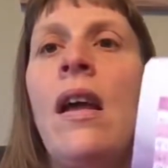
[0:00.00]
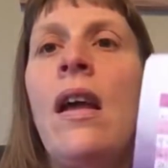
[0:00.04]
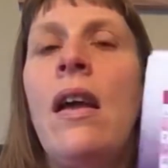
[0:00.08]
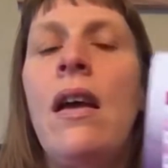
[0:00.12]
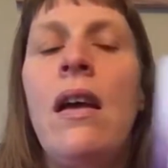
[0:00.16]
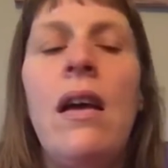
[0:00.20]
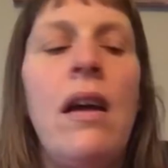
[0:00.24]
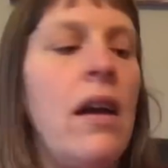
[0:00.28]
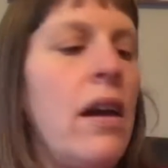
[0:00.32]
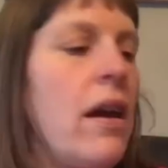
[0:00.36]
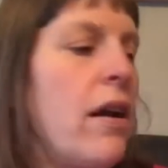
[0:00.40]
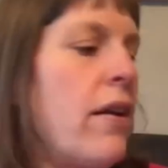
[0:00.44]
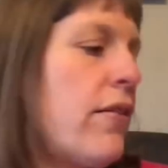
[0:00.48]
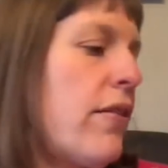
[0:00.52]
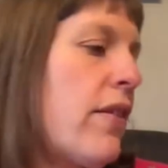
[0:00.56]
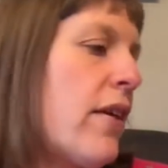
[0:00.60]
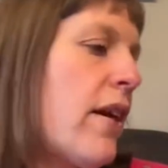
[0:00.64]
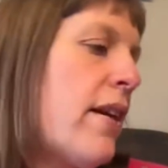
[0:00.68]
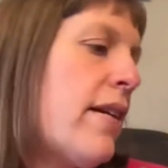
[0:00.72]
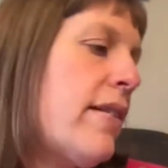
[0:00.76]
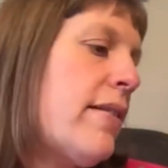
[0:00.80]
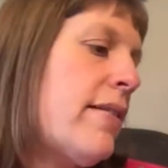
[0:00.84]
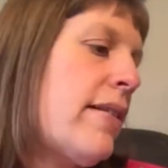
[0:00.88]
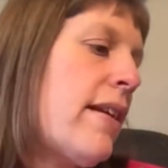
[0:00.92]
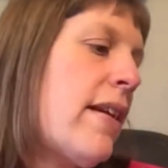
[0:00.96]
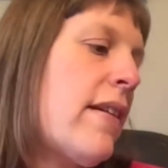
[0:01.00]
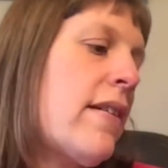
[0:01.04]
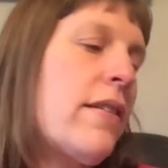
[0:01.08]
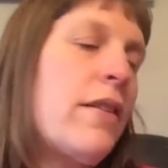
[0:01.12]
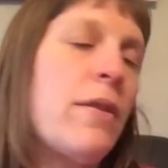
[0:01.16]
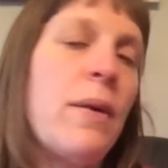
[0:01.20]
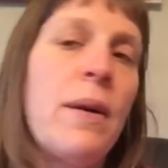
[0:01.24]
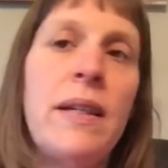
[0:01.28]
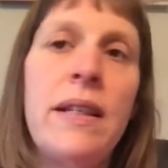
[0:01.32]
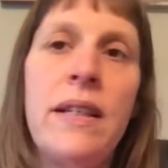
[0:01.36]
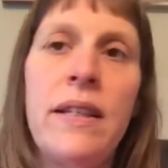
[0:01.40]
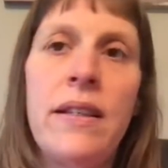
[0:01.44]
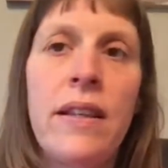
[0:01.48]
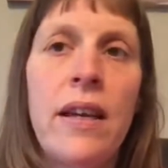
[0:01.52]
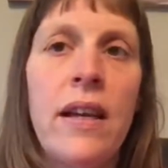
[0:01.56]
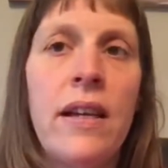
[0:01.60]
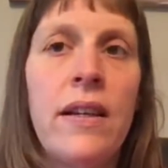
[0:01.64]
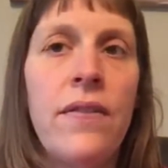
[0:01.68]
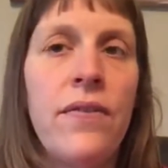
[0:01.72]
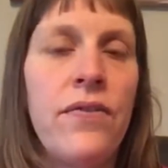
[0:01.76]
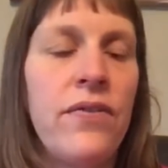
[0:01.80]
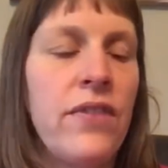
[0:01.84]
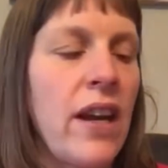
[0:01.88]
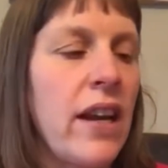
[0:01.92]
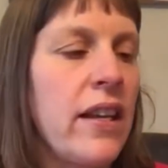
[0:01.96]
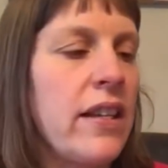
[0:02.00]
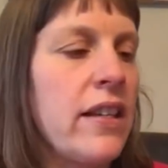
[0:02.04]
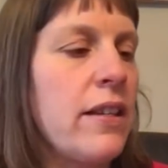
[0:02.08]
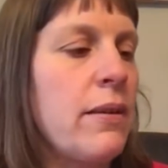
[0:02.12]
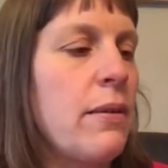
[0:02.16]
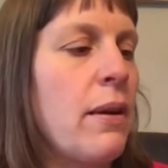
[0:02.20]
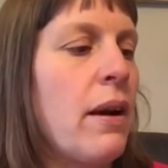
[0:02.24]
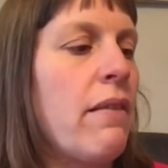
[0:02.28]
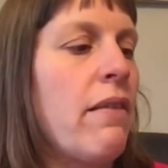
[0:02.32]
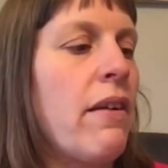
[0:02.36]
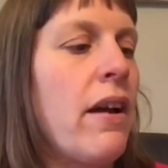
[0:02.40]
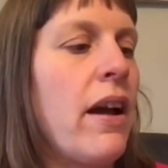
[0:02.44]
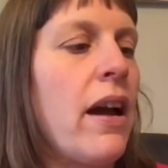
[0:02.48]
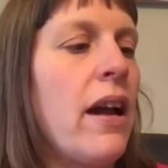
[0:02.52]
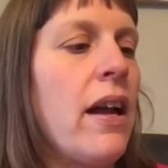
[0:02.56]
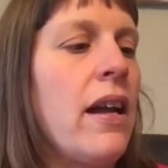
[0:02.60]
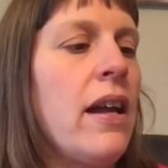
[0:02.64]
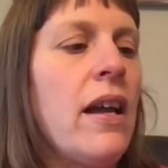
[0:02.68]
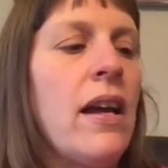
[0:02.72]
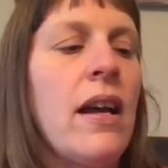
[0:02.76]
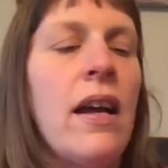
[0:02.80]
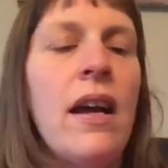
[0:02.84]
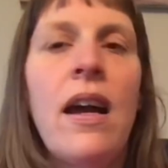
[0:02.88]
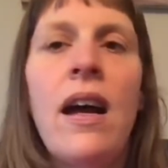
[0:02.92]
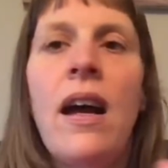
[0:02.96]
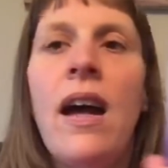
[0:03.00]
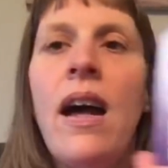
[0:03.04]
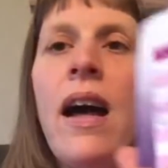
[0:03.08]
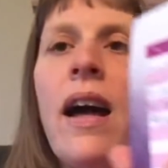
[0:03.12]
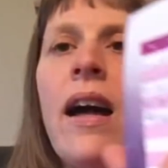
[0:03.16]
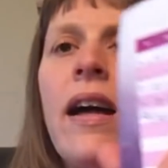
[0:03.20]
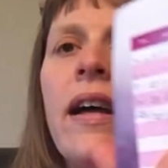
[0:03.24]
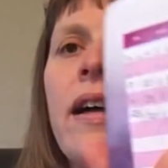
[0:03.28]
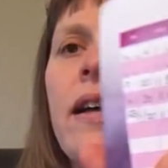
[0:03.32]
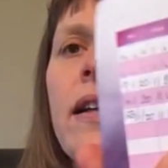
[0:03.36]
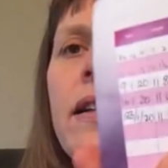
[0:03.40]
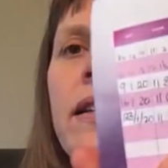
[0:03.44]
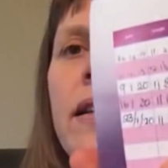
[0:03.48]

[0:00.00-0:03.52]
the 23rd of January, I had